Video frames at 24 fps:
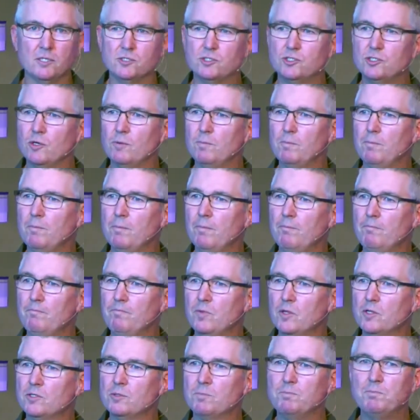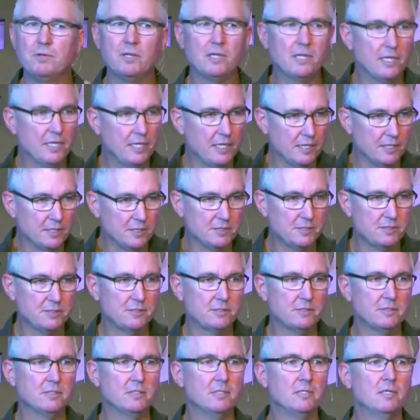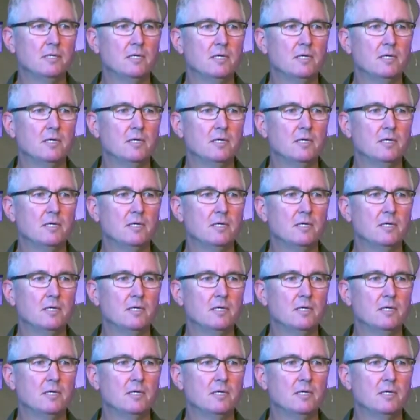So please